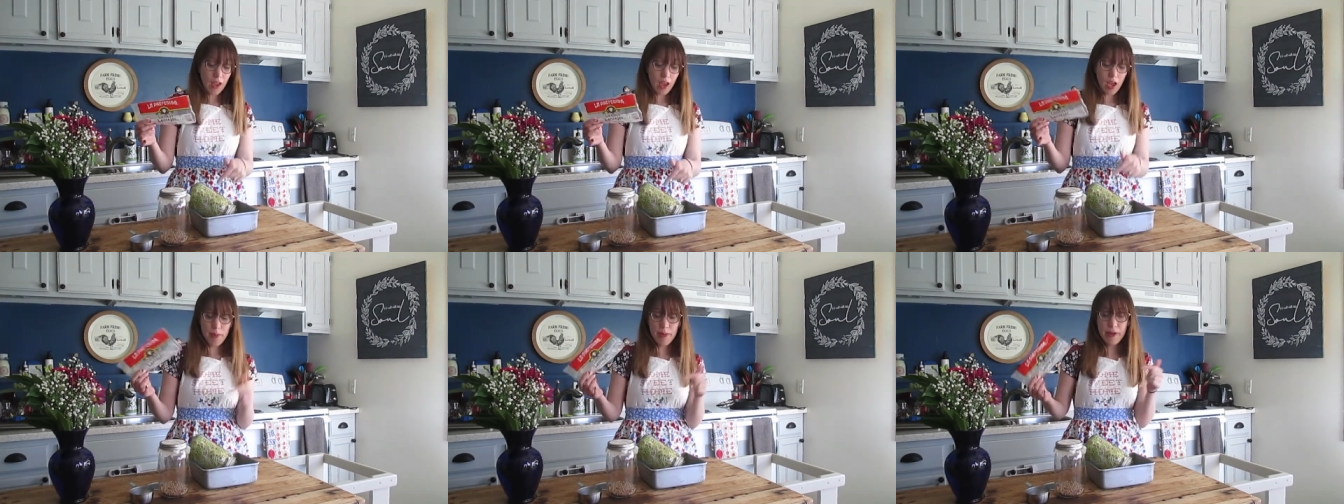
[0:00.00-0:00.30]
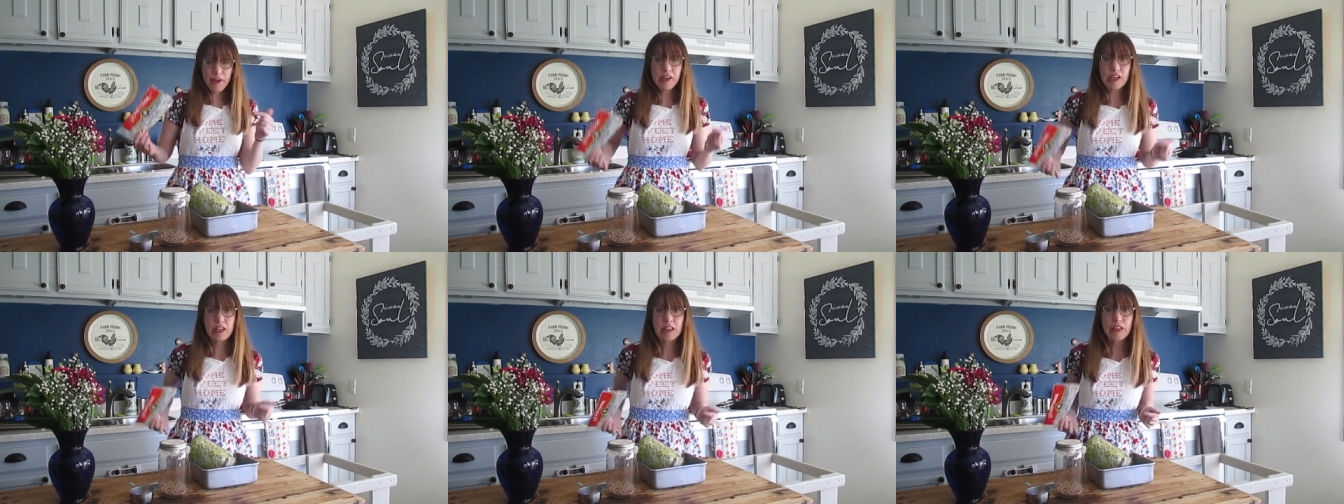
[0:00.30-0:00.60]

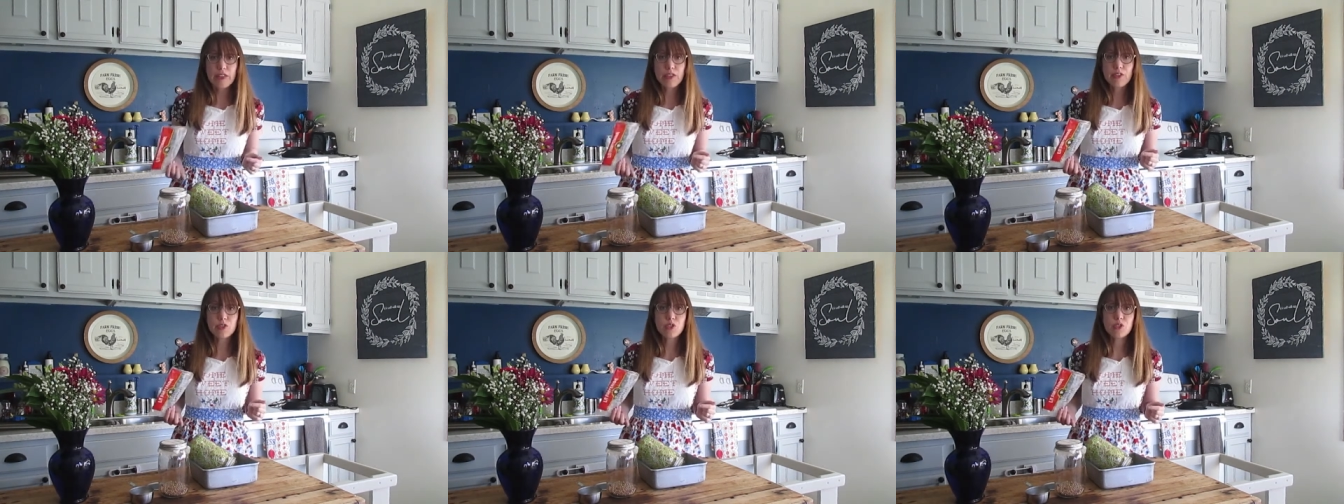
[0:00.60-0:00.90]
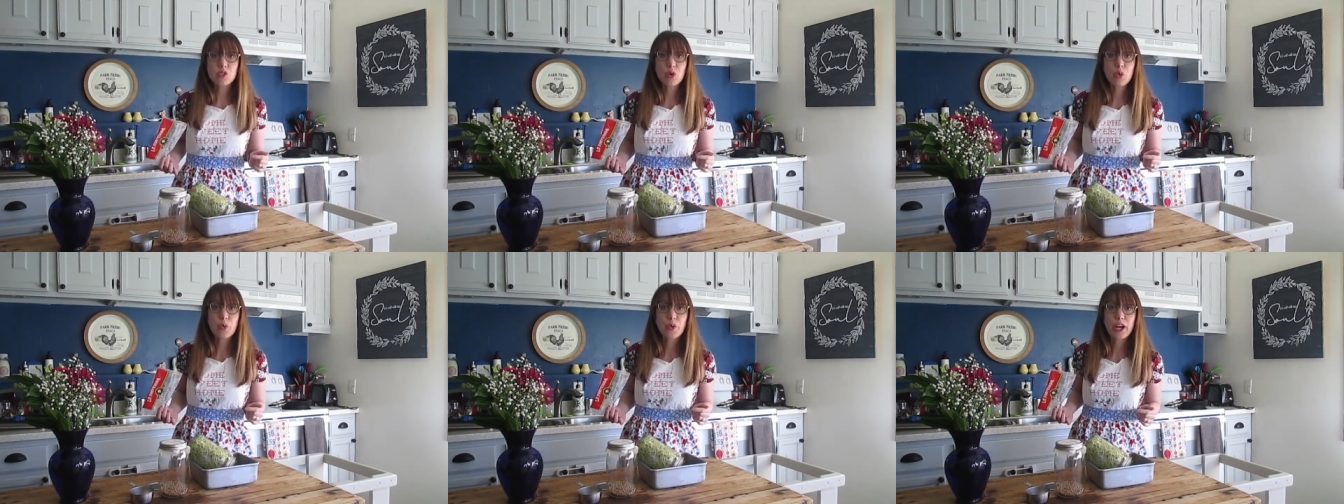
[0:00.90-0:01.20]
apparently they'll
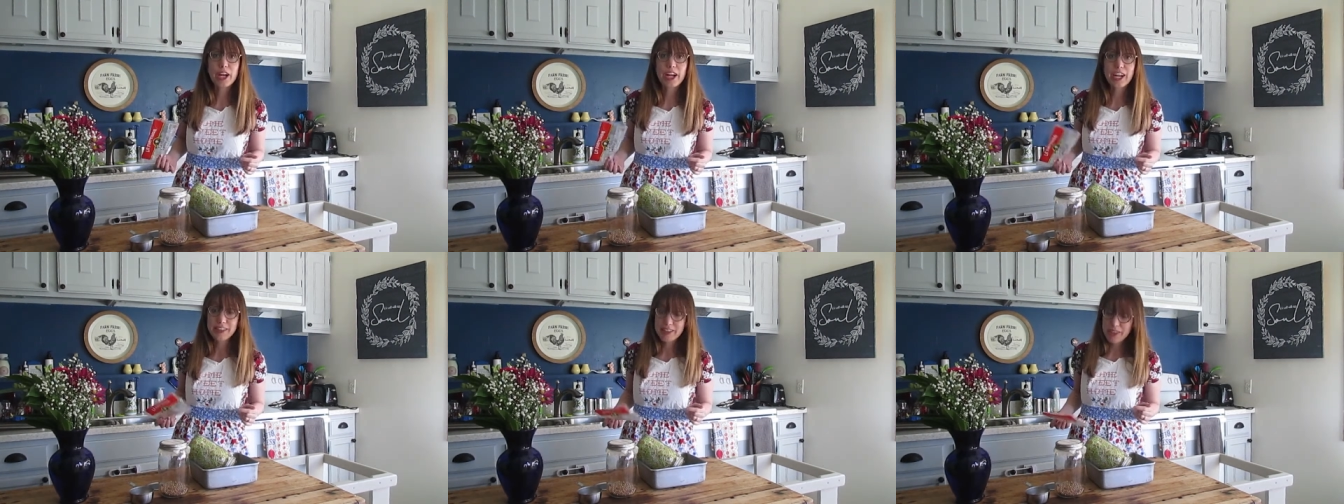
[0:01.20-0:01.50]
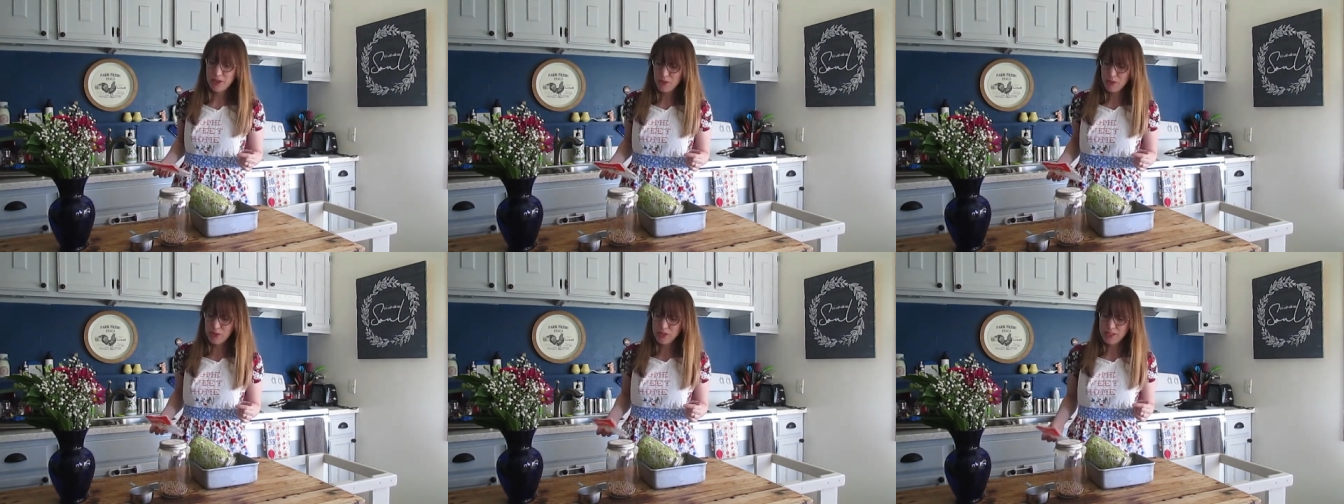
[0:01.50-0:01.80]
still work and
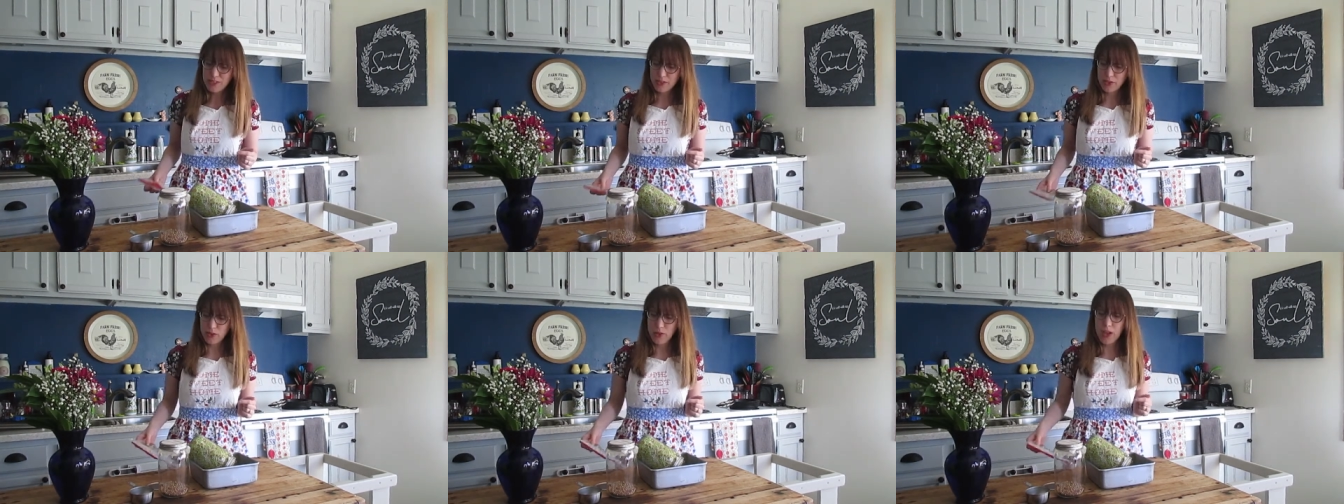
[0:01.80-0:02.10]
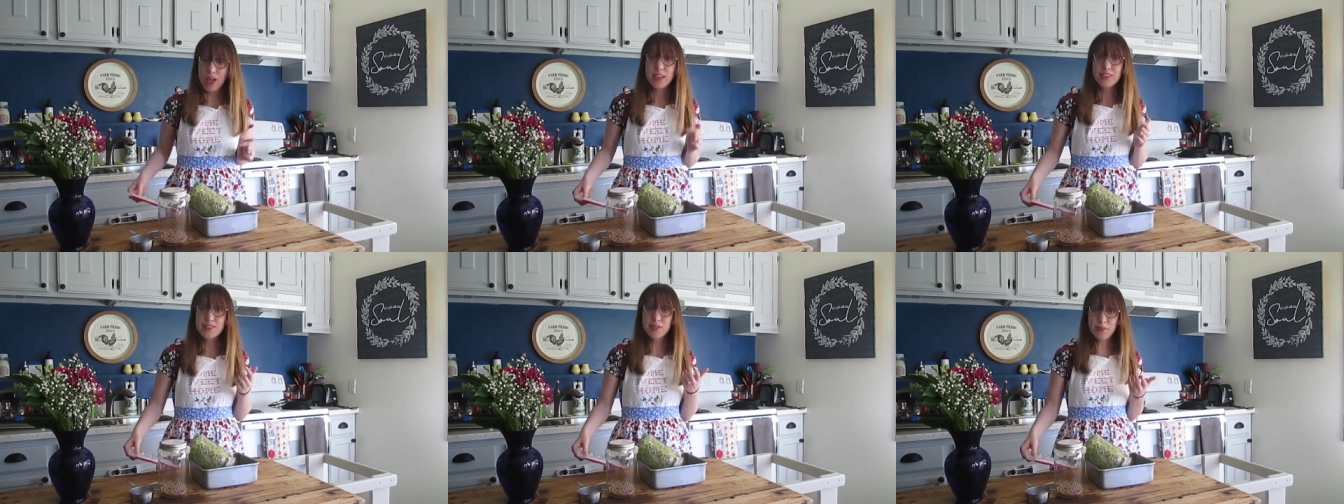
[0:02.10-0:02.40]
they will still
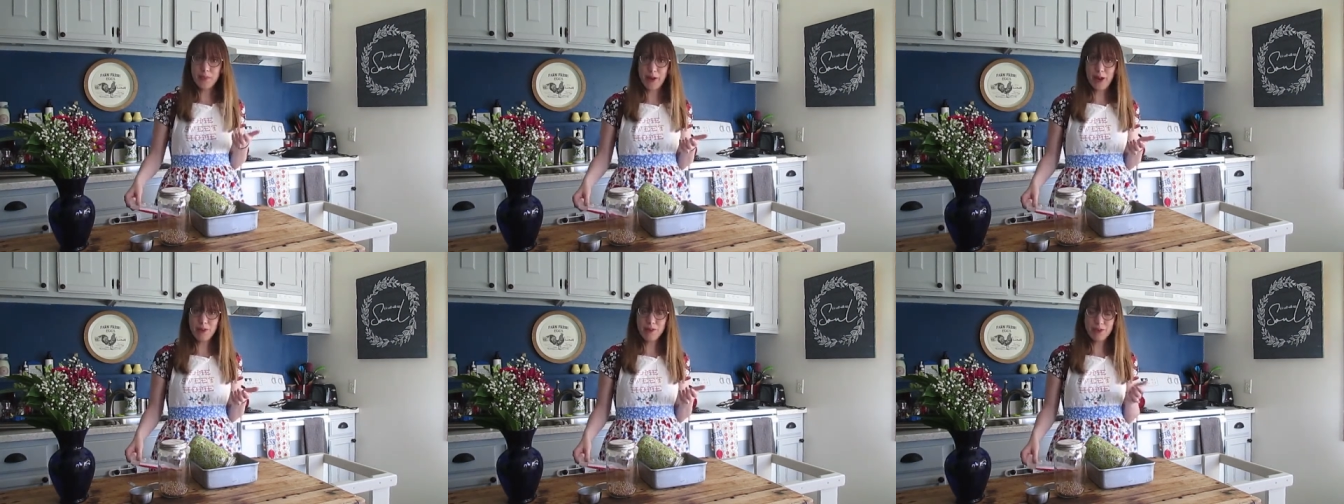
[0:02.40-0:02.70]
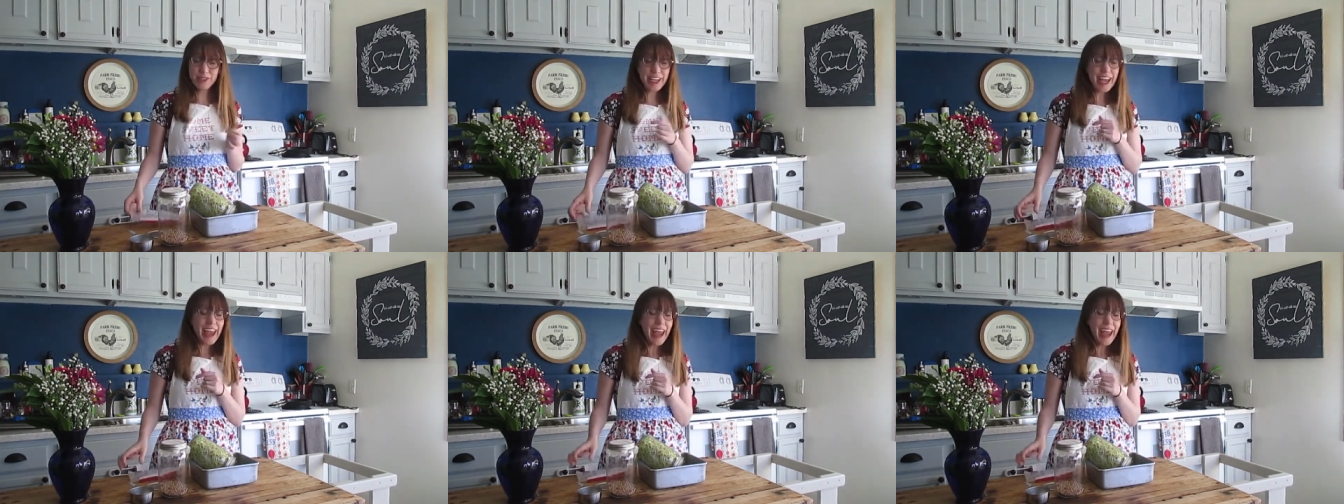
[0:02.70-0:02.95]
sprout.